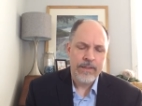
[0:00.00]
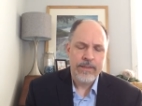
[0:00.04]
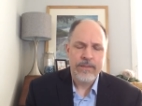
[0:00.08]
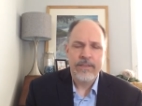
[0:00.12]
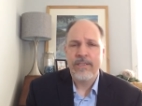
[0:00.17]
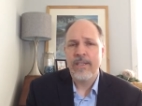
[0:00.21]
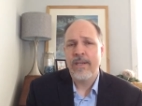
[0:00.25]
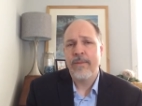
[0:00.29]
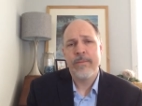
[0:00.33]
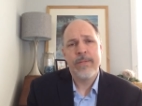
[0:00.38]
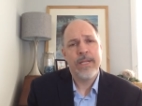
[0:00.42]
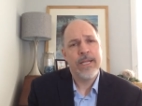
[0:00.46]

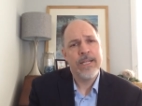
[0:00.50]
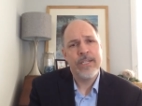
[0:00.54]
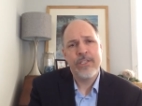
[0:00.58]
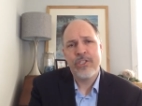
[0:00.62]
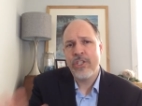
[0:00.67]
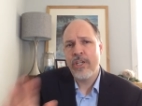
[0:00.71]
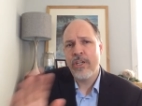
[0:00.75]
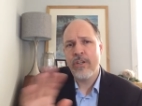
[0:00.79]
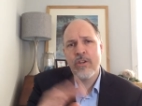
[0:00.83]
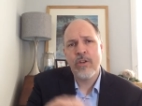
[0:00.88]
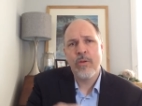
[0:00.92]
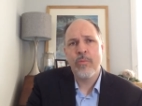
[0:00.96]
Some days
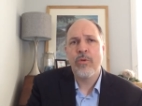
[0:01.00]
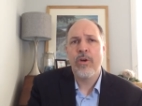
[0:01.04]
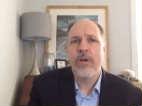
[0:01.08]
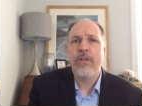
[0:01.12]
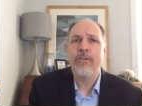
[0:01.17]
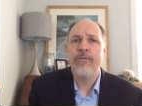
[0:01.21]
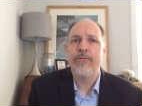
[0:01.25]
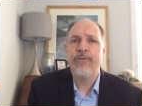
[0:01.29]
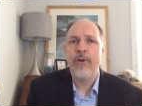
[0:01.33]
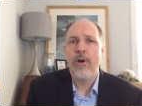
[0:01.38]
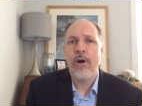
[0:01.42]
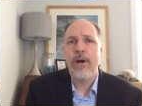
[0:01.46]
she and her
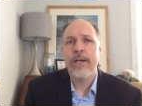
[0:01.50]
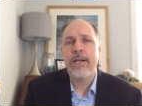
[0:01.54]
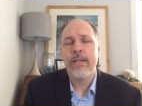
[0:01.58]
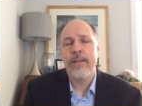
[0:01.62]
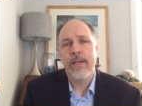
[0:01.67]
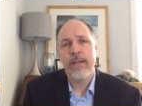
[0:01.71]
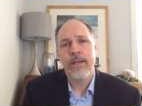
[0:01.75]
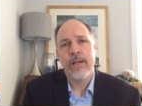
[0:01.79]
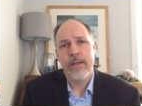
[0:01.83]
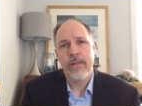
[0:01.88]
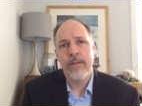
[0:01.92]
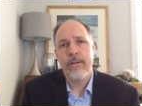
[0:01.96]
brother fought,
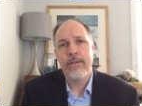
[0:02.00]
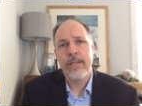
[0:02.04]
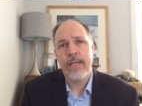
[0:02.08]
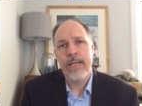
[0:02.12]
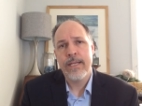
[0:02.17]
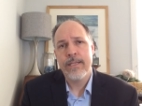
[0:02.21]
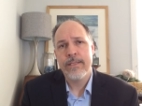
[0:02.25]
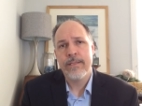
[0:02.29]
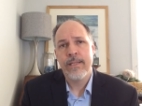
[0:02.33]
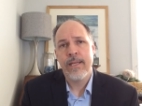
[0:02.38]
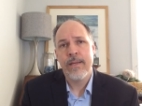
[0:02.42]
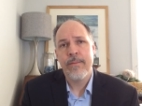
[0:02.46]
and then other
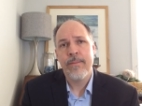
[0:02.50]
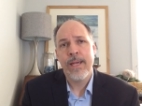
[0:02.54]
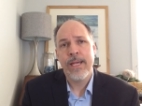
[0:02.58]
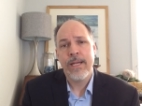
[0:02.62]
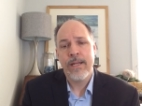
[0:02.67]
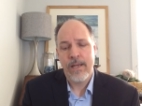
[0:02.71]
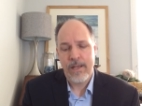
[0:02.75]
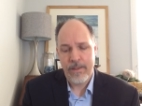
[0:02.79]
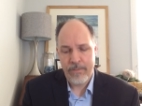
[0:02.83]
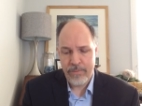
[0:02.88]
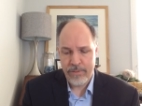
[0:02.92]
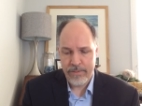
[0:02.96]
days they
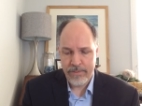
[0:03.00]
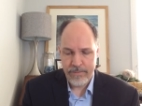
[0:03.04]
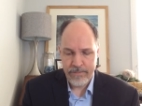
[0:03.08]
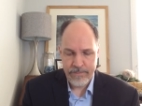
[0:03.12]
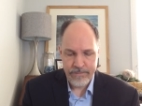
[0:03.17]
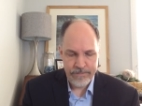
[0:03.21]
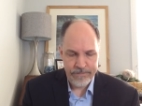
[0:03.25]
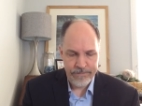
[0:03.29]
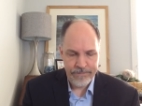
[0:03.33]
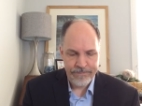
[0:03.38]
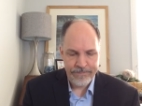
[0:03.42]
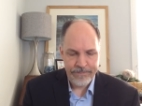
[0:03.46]
made up.
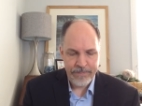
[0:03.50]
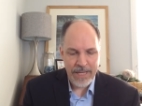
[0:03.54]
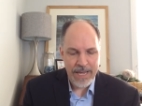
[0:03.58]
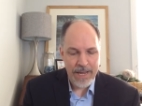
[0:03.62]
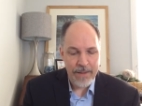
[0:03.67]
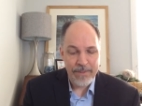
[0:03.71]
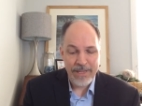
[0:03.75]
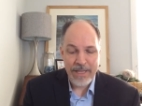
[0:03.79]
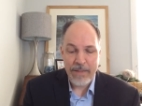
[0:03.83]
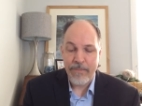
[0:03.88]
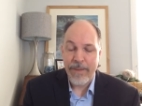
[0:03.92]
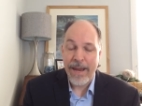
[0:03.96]

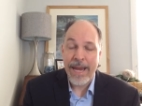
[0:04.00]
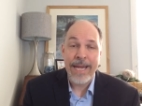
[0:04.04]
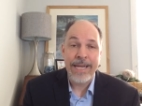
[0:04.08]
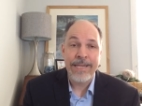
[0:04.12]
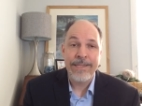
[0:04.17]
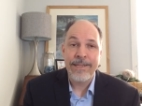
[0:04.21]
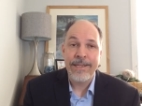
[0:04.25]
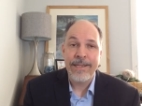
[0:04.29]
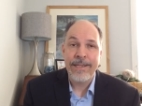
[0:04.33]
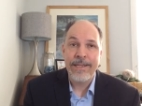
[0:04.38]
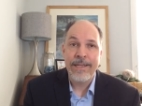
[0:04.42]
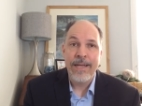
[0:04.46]
Emily
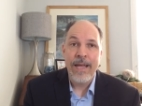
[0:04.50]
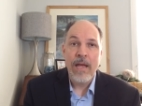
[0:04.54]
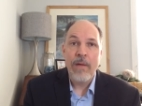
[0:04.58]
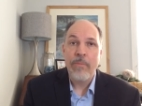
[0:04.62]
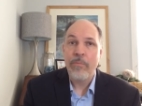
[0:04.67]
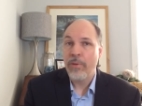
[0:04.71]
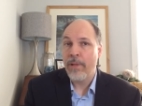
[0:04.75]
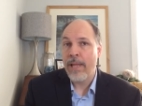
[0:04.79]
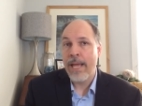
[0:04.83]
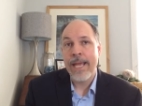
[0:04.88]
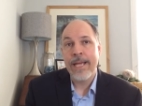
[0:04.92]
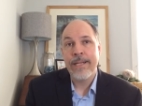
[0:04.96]
painted,
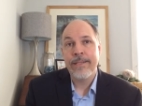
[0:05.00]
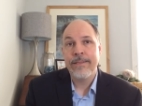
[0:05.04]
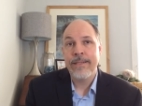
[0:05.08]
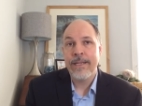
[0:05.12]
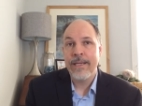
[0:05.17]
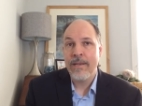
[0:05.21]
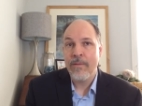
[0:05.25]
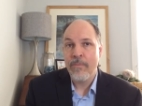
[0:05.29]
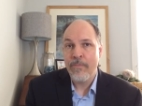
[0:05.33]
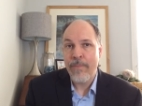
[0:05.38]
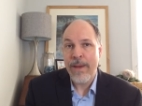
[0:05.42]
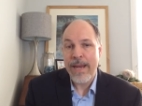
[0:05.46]

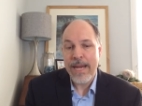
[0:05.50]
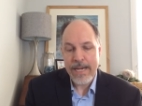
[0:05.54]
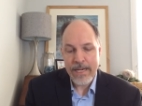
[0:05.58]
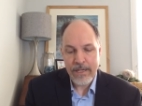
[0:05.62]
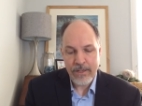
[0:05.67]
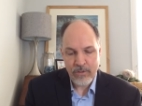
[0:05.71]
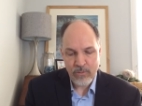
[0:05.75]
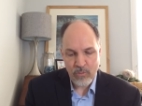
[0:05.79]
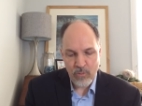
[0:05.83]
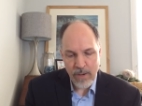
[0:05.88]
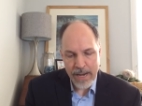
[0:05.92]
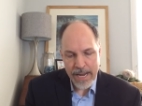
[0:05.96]
planted,
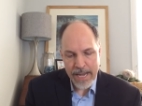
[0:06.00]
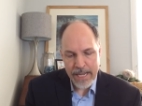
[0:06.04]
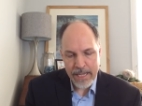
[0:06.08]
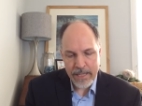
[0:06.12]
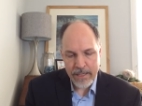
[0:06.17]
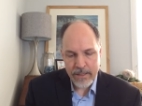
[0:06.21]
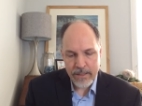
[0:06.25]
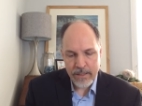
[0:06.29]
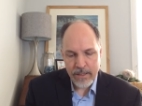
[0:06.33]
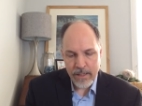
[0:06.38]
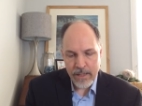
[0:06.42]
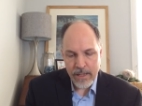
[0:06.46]
baked,
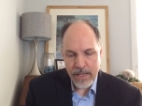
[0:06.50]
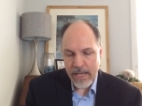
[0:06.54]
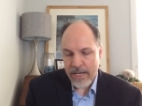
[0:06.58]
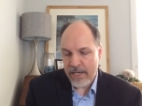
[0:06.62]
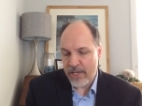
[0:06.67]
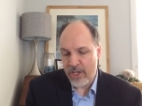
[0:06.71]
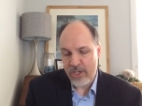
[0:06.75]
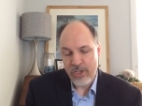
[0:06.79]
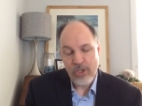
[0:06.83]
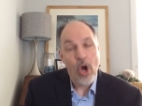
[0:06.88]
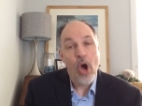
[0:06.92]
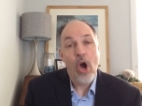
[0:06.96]
read,
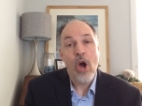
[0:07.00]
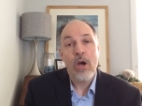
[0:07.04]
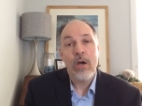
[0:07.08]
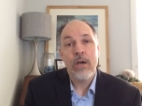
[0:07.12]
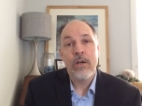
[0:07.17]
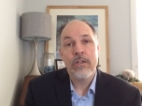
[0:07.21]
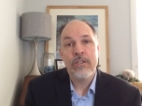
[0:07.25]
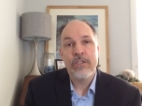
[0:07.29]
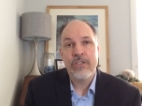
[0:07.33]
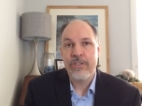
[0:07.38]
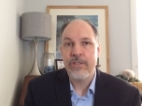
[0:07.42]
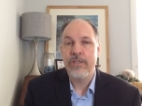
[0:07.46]

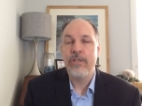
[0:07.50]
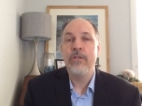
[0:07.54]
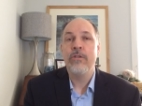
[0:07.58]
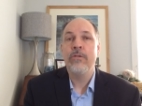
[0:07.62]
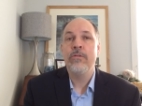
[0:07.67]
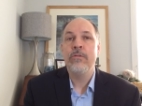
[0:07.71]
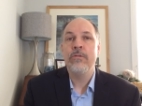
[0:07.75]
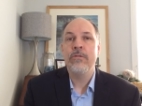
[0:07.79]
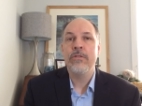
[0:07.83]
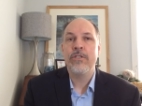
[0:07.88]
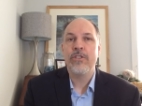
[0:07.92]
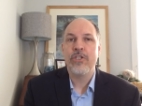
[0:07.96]
guitared,
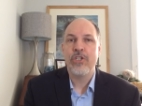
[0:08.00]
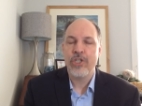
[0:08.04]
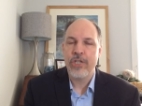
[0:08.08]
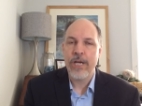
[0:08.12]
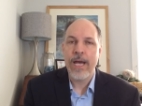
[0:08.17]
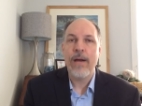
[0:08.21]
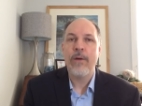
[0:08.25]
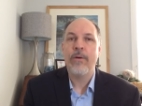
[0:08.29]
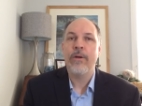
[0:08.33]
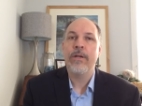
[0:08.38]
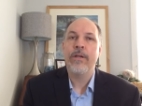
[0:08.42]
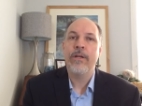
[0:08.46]
snoozed,
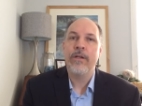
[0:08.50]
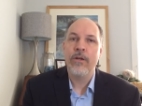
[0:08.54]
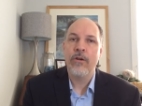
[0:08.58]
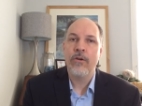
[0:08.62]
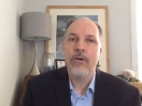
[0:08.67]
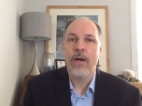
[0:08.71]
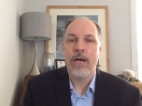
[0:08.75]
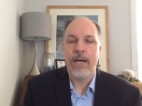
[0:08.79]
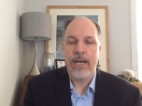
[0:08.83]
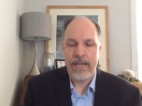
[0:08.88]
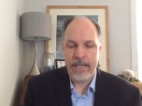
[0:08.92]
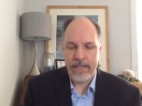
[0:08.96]
shouted, and
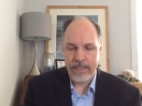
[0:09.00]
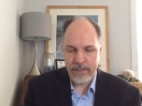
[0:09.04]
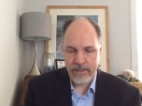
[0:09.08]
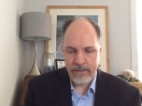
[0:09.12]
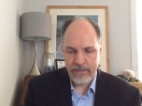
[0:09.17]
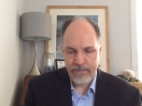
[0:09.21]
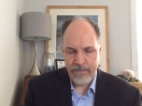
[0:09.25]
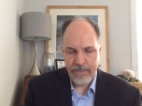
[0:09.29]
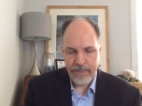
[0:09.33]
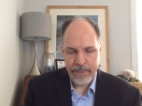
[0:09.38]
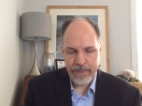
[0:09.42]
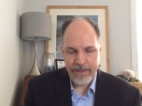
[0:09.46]
cried.
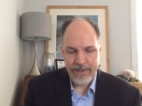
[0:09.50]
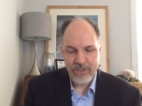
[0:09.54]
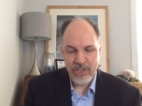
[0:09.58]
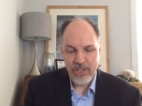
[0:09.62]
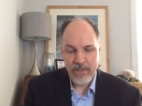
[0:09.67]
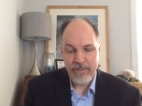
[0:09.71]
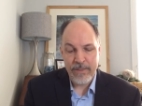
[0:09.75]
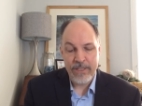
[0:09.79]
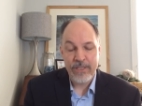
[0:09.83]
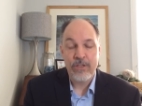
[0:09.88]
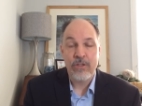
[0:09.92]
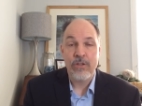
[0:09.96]

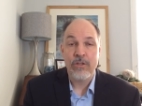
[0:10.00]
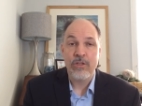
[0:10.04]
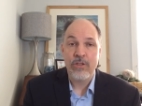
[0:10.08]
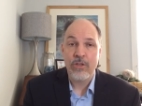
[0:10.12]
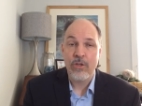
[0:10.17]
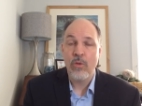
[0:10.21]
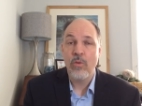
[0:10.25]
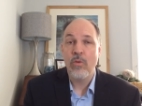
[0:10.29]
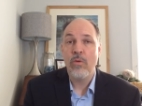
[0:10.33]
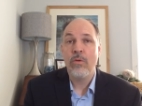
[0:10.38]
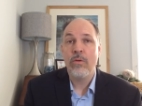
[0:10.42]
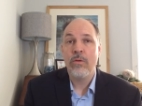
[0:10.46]
She missed her
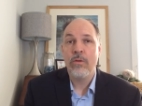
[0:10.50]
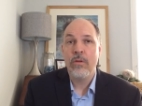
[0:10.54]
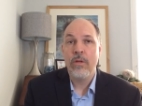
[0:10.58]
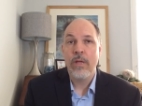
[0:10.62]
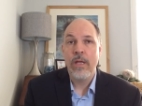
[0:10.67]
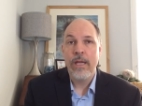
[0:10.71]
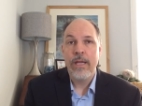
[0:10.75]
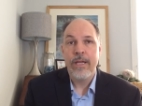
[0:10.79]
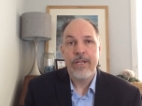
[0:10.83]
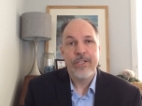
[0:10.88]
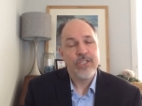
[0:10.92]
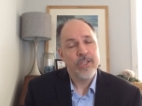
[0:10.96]

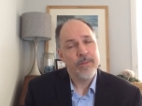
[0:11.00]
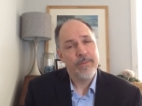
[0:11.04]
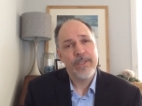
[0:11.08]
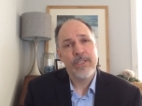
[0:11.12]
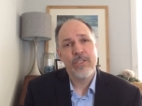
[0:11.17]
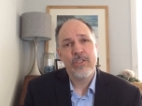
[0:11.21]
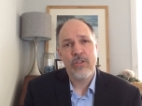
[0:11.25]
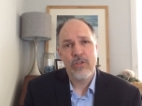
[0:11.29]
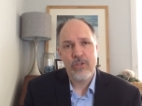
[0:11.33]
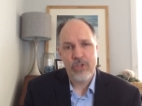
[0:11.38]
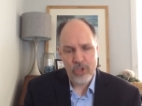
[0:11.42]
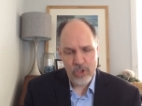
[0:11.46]
school, she
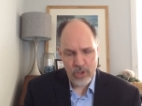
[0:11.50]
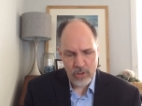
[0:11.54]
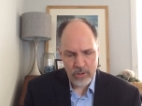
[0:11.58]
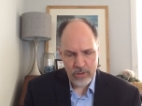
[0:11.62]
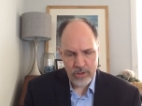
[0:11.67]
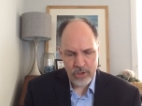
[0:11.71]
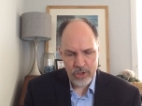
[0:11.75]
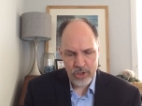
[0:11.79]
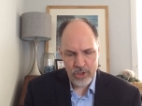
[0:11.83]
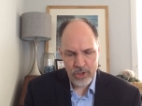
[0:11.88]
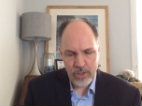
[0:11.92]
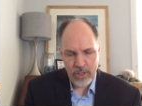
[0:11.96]
missed her
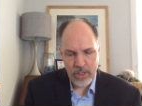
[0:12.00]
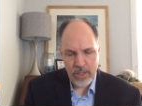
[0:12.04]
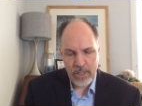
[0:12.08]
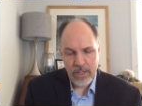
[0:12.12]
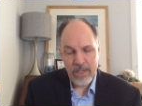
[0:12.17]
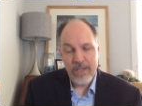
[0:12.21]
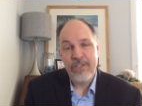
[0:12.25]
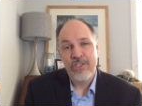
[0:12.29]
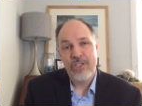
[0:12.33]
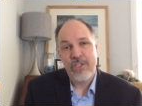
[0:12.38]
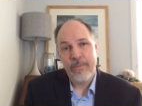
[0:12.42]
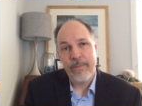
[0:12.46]
church,
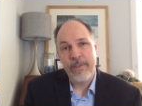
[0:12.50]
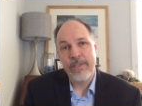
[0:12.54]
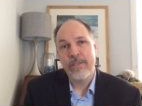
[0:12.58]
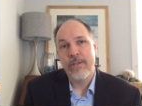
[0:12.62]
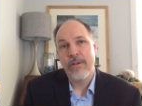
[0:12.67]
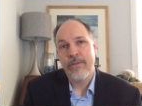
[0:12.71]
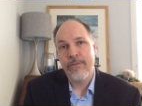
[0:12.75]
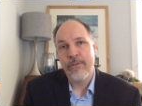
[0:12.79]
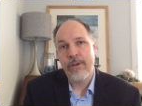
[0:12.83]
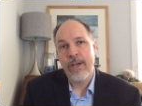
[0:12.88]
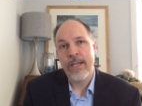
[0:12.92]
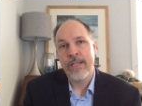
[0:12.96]
she missed
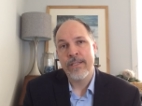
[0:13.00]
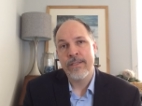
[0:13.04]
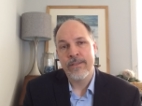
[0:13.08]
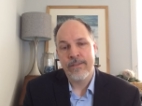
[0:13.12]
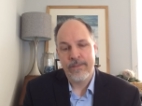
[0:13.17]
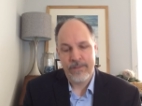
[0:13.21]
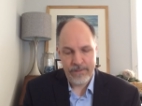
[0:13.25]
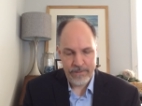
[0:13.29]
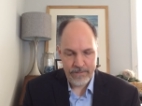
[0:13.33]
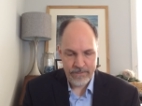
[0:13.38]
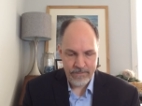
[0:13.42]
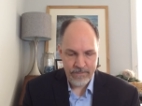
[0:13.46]
her
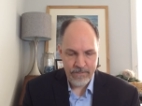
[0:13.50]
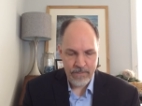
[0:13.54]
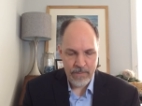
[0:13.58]
friends.